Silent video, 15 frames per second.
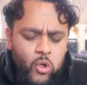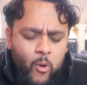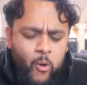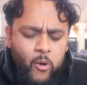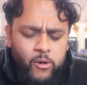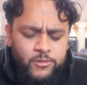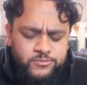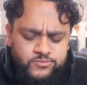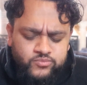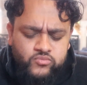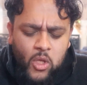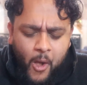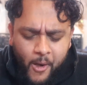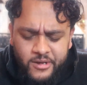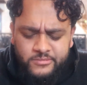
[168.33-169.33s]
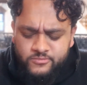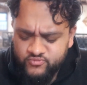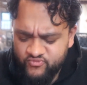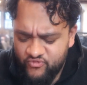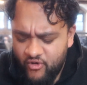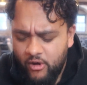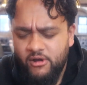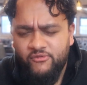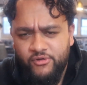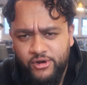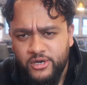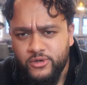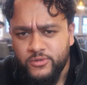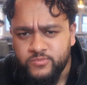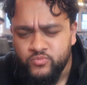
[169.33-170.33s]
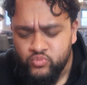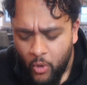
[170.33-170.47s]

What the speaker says: Oh, very, very good.